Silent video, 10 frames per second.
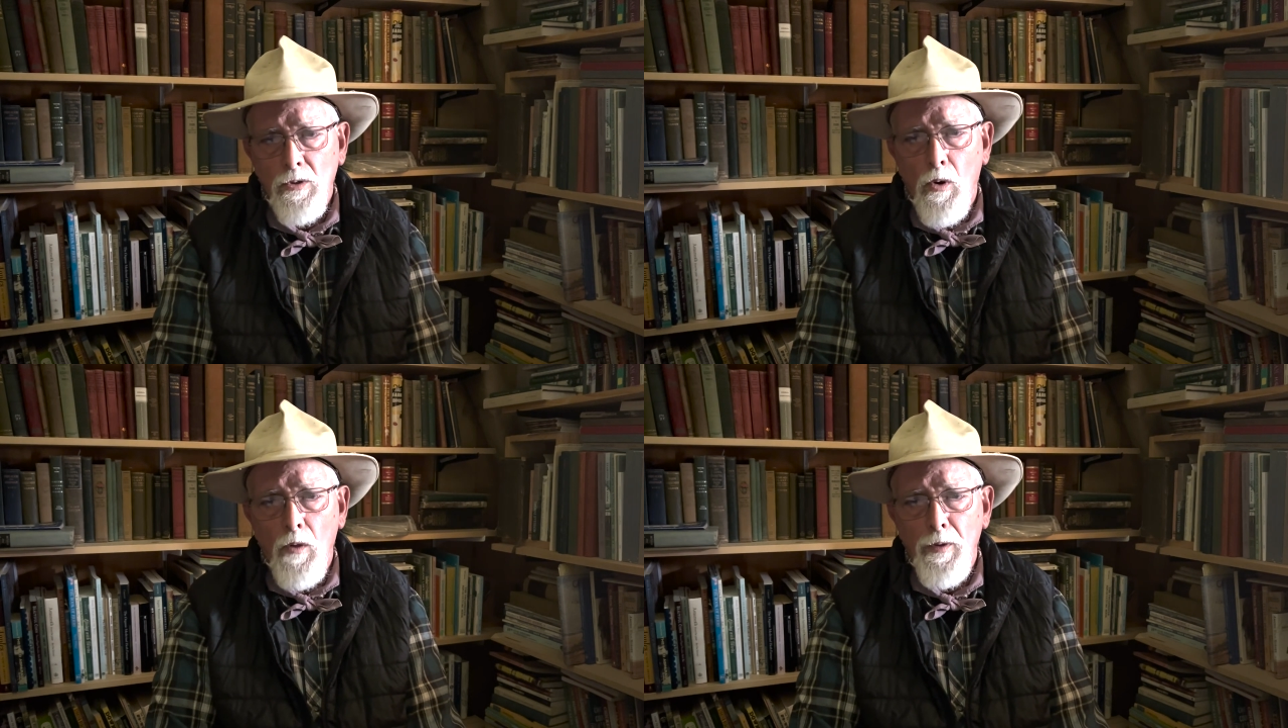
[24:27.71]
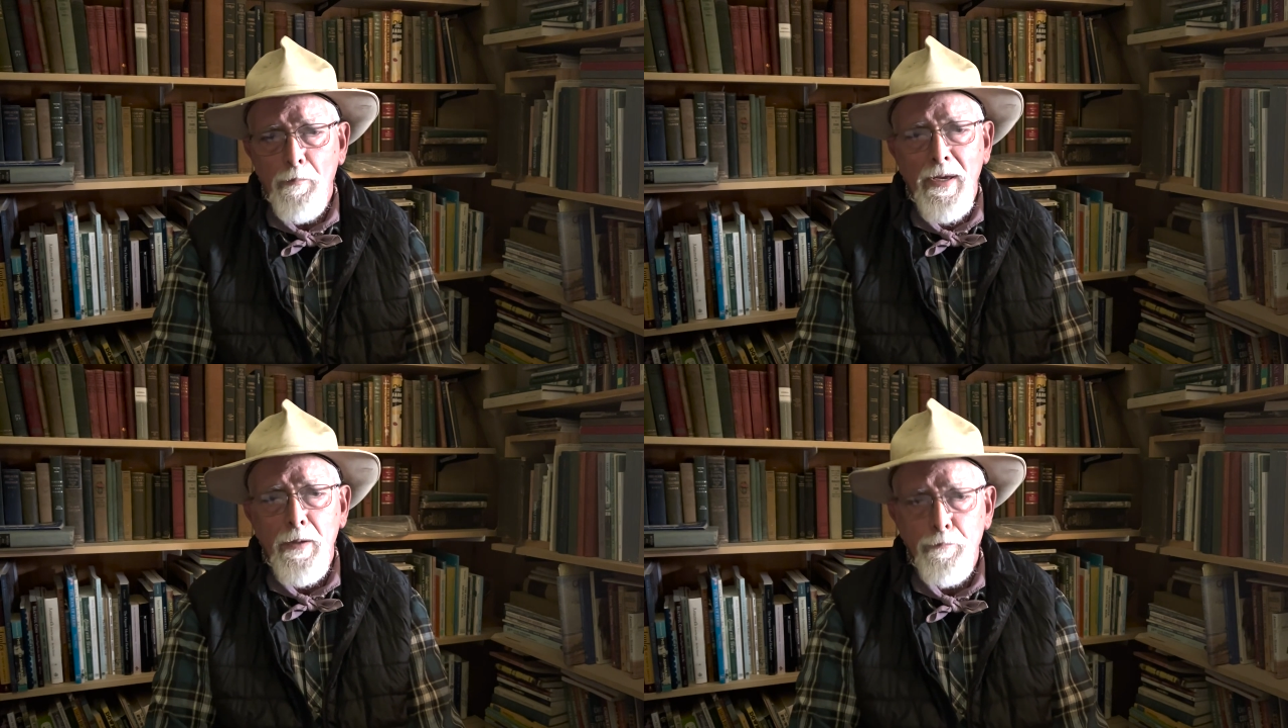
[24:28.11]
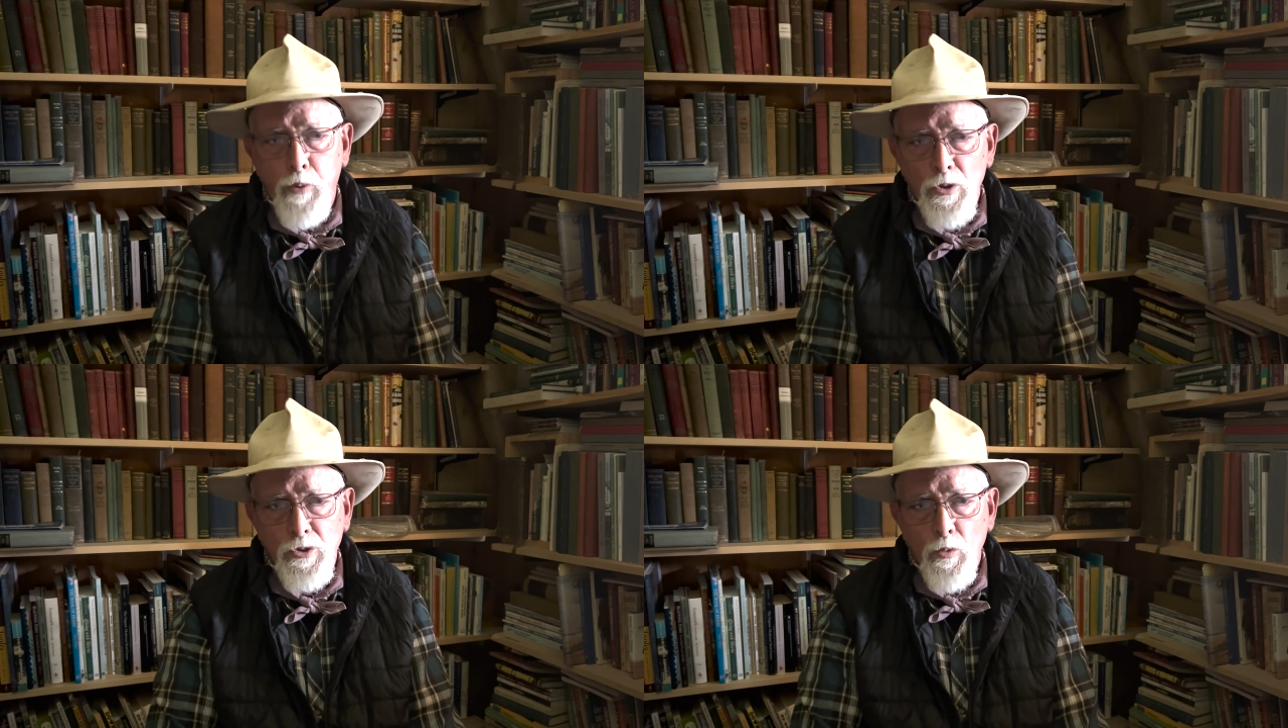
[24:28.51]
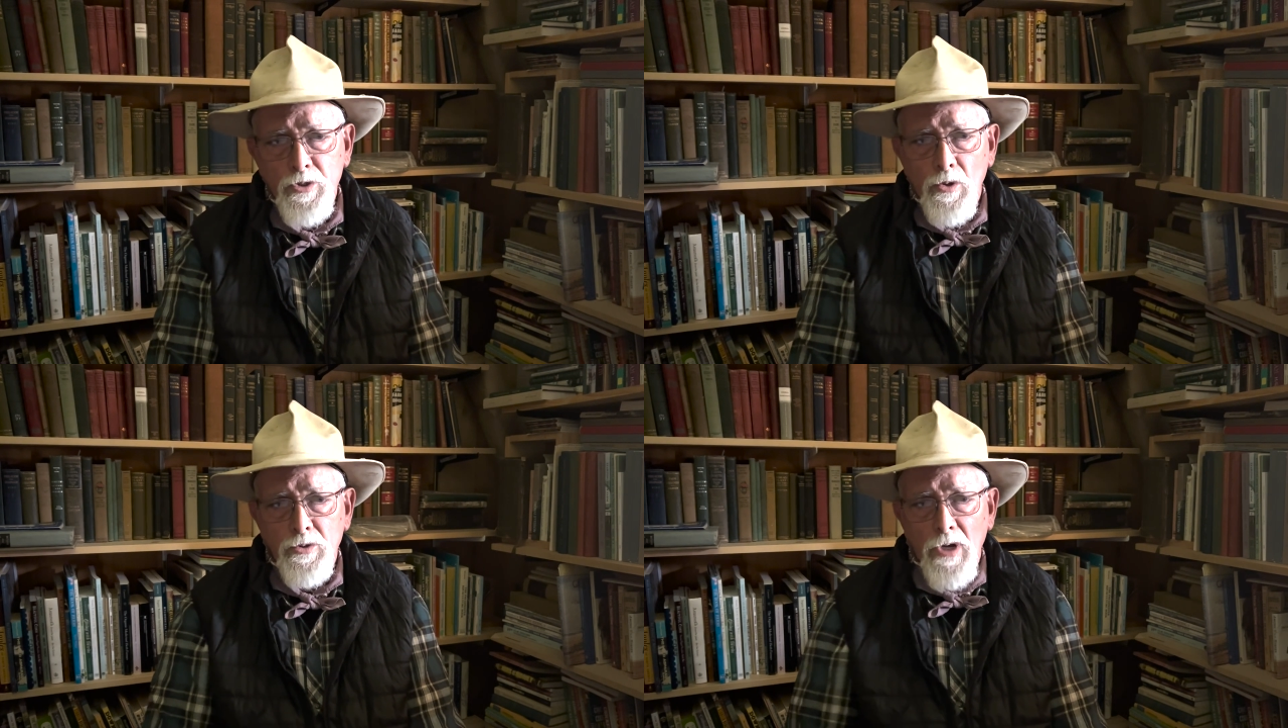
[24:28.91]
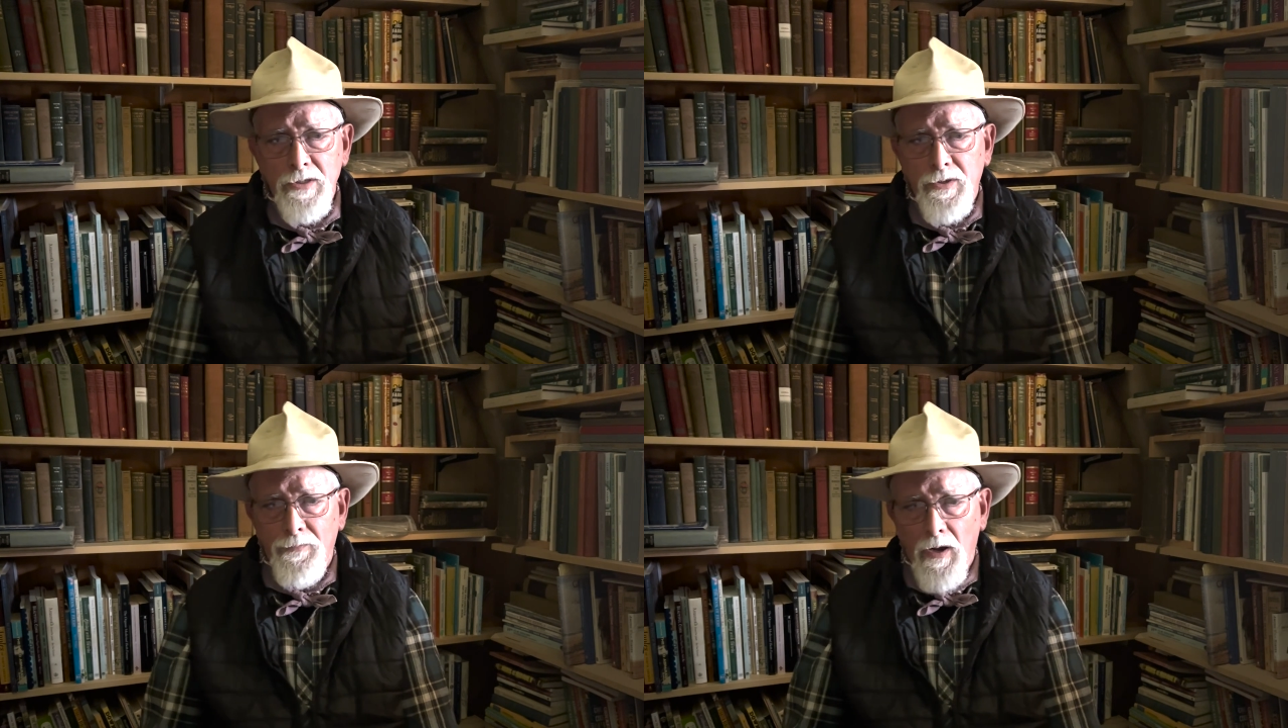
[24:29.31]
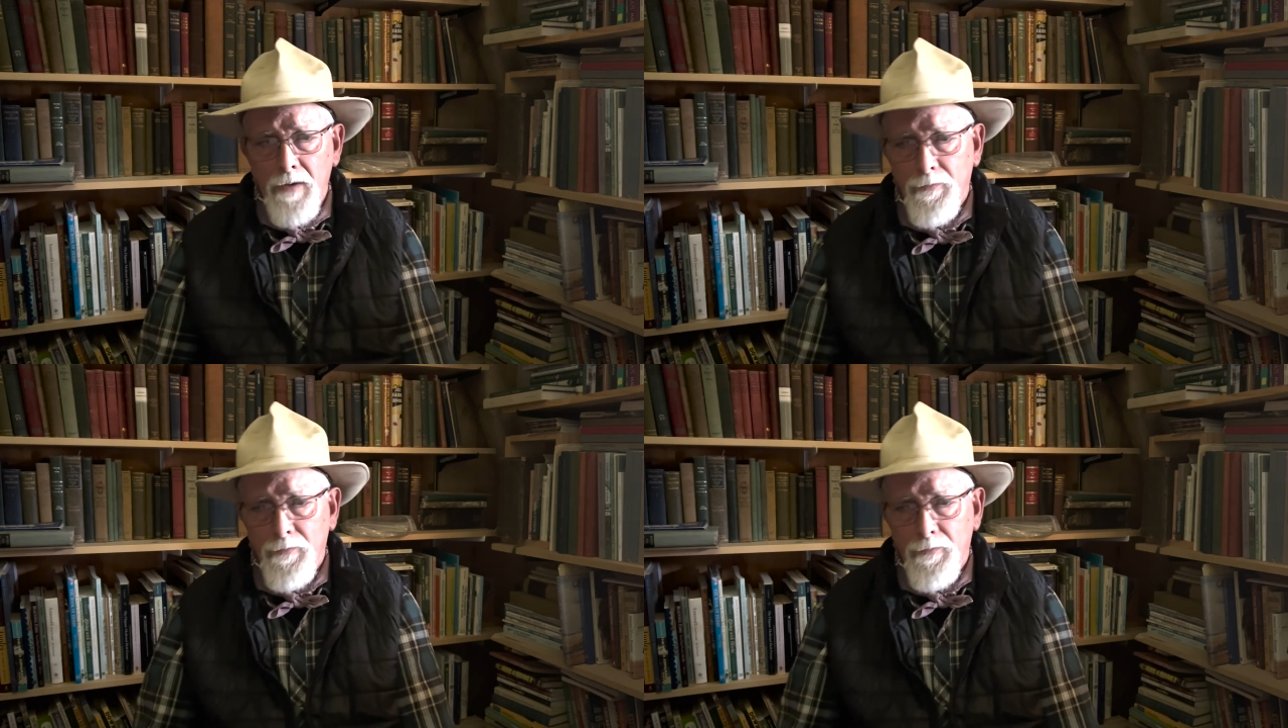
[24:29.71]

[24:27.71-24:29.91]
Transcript: call them inputs, which are justified